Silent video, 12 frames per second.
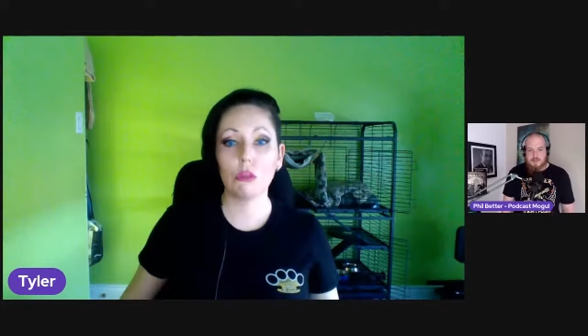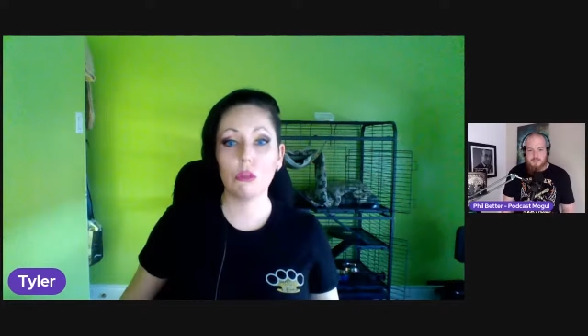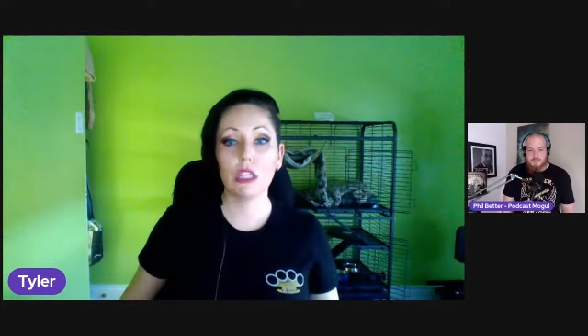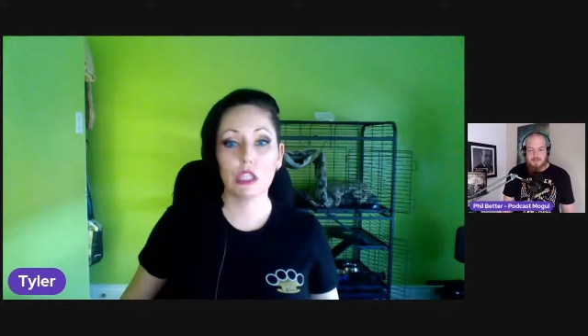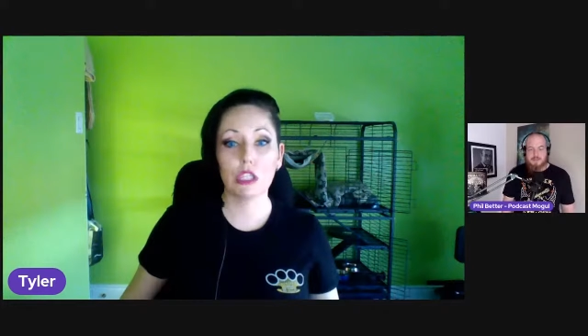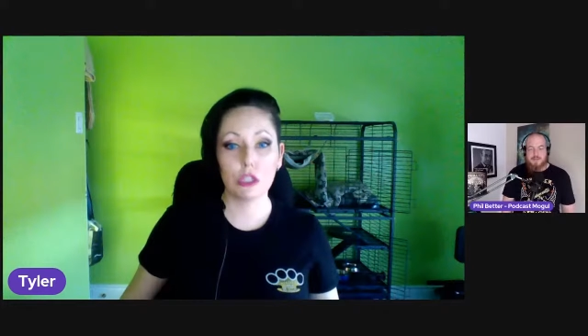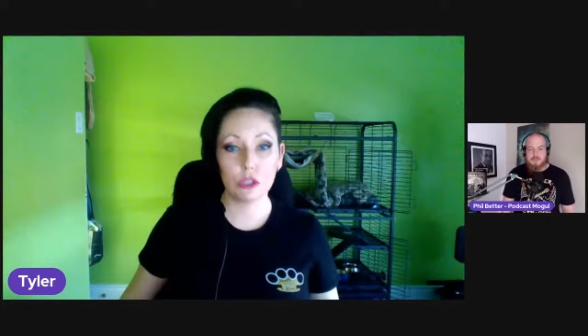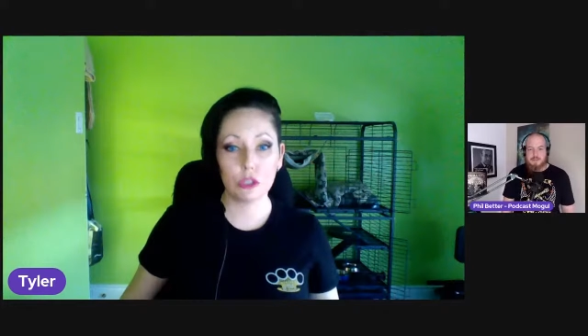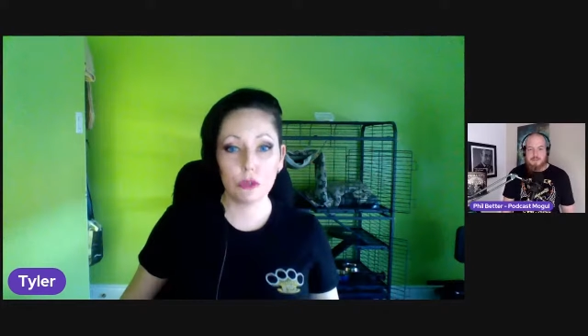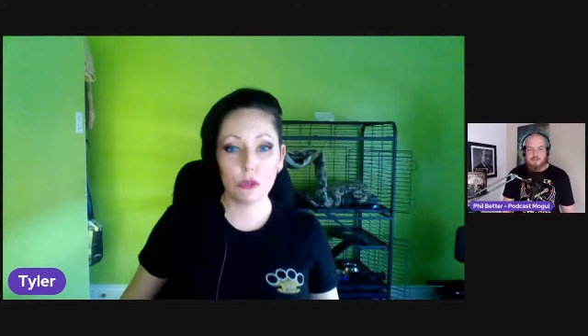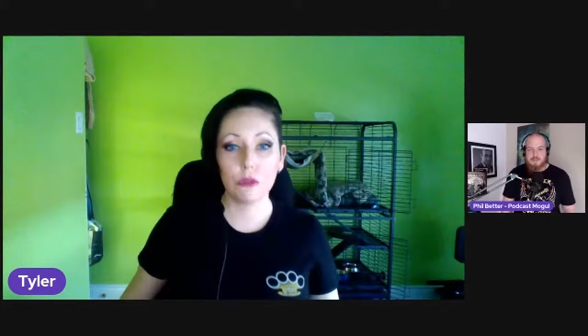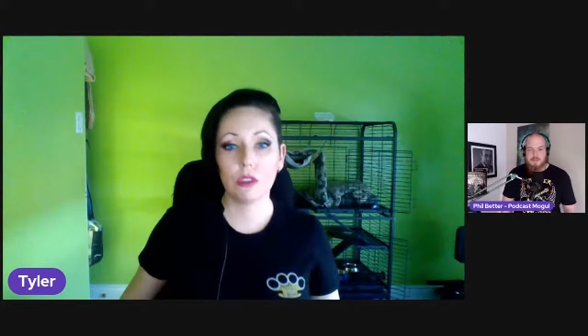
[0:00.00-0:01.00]
We can
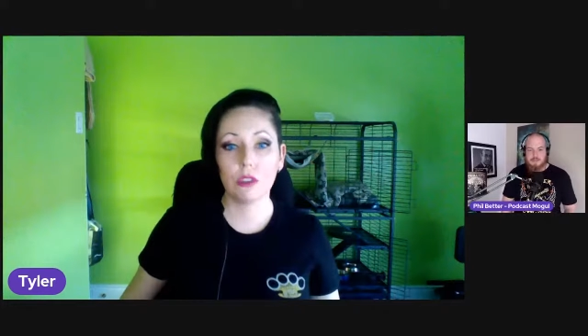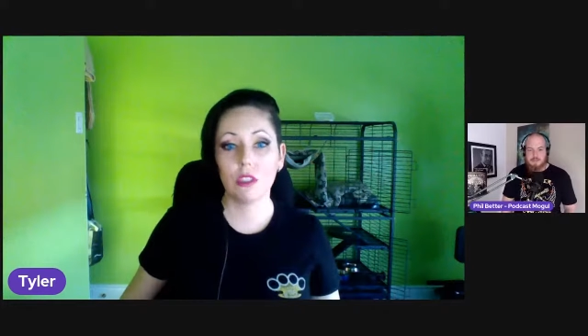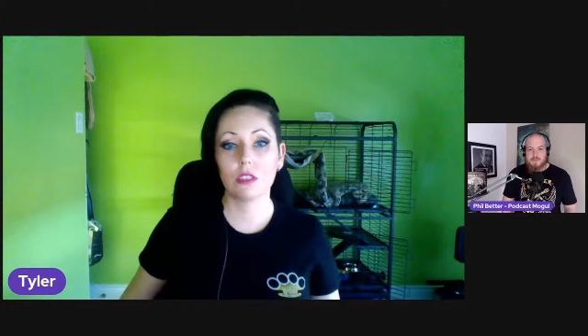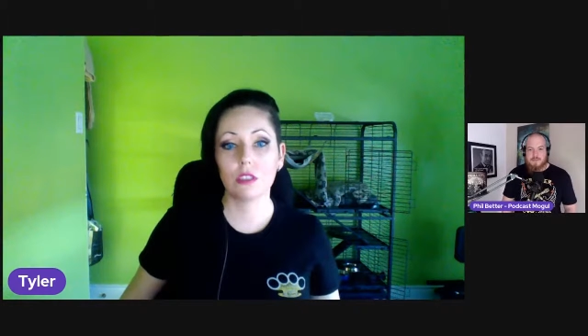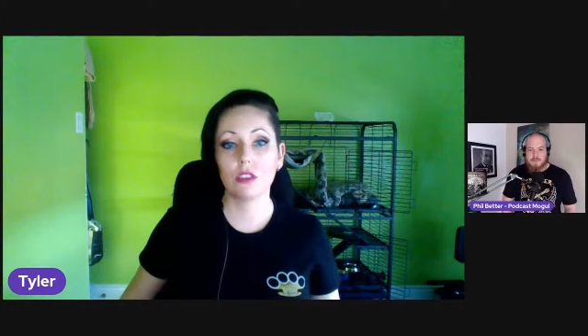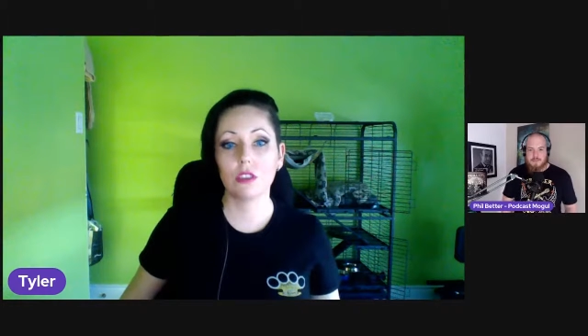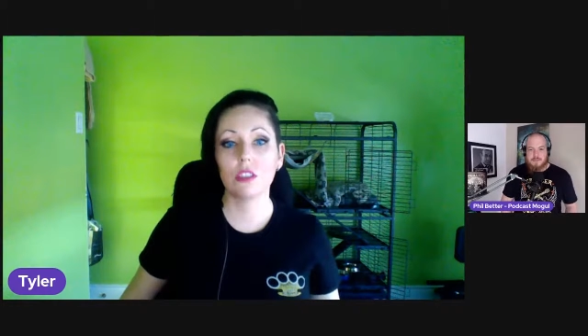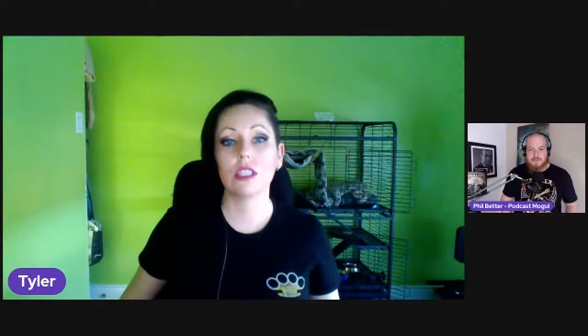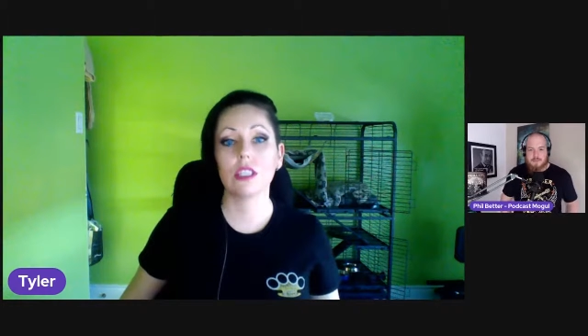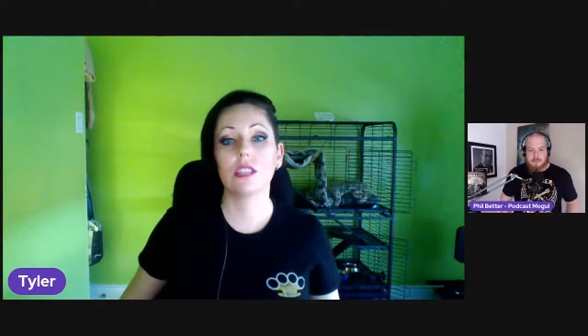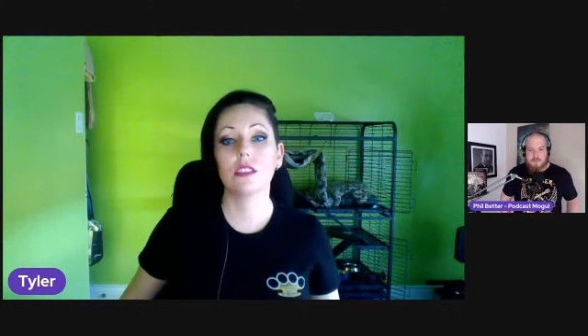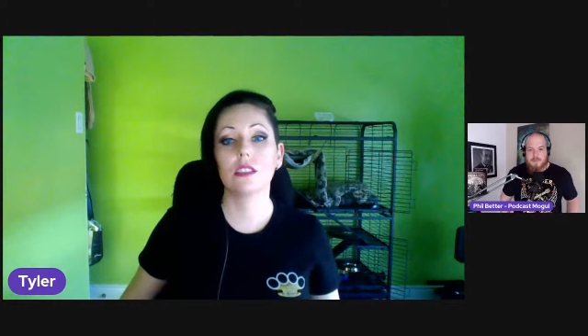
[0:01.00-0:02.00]
do it with these girls.
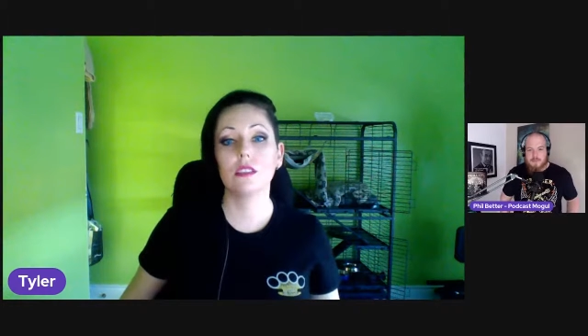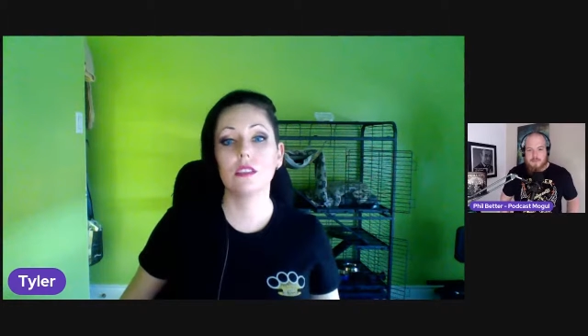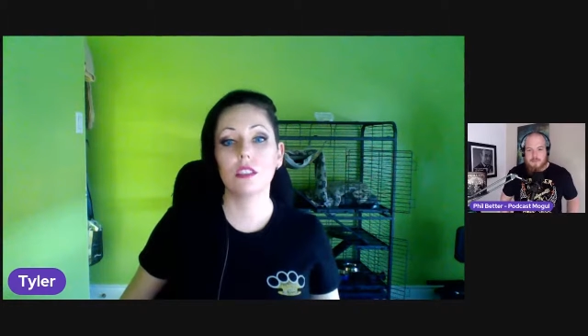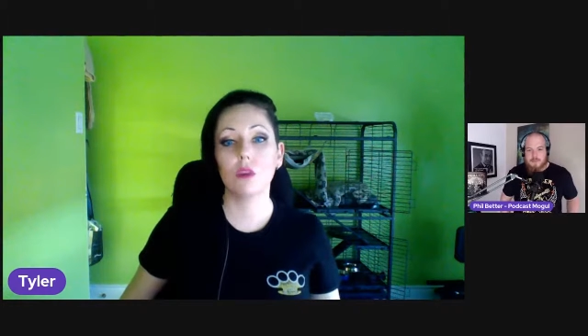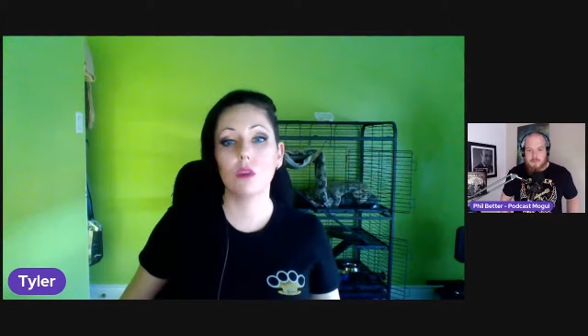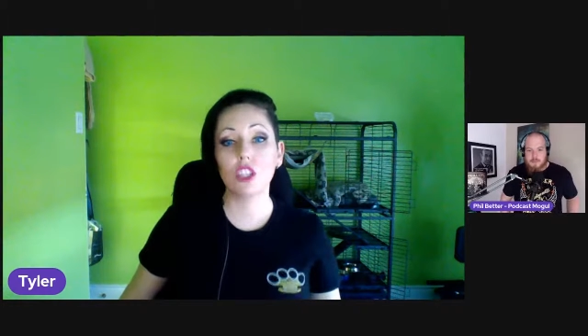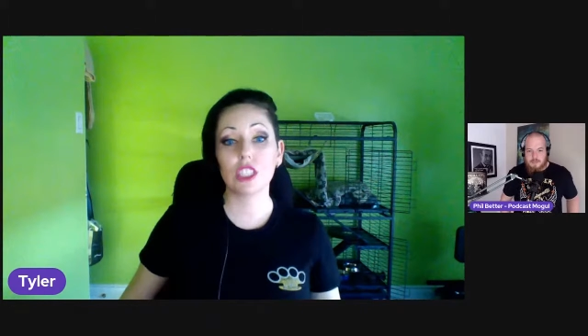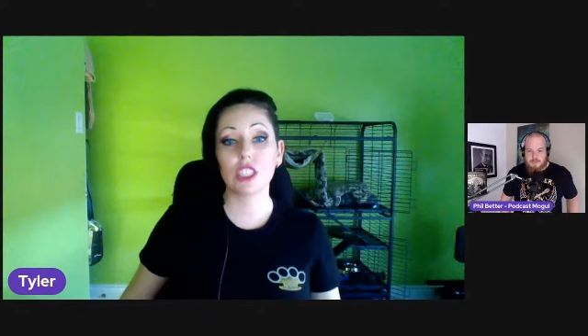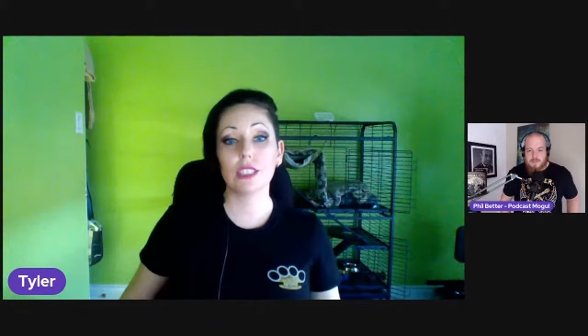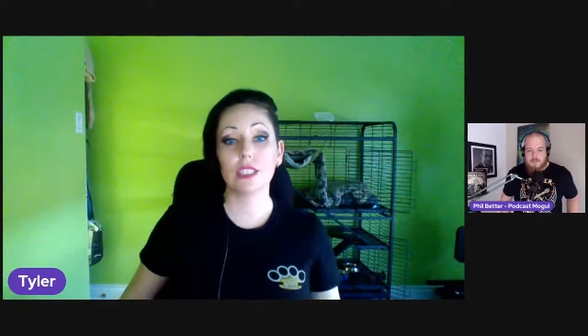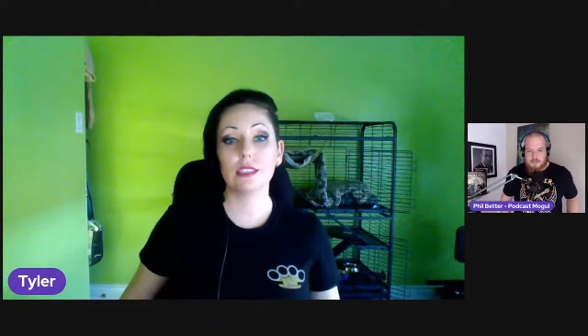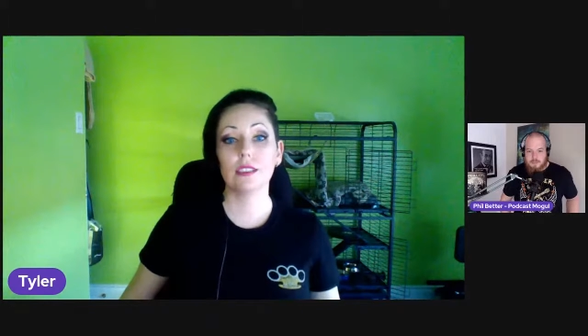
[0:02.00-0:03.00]
Let's watch
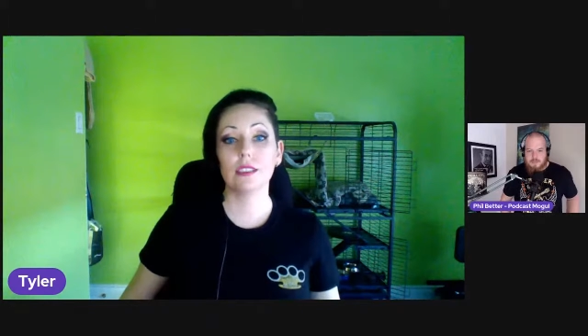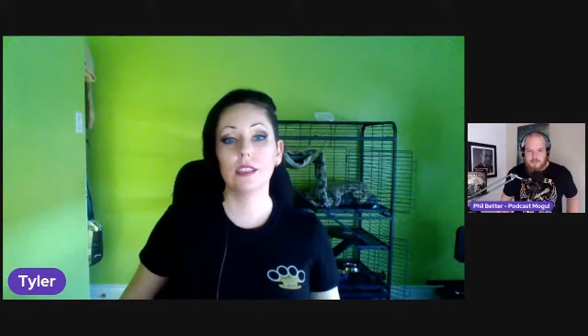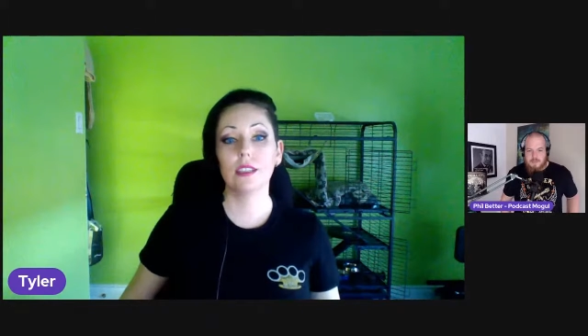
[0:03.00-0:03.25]
this.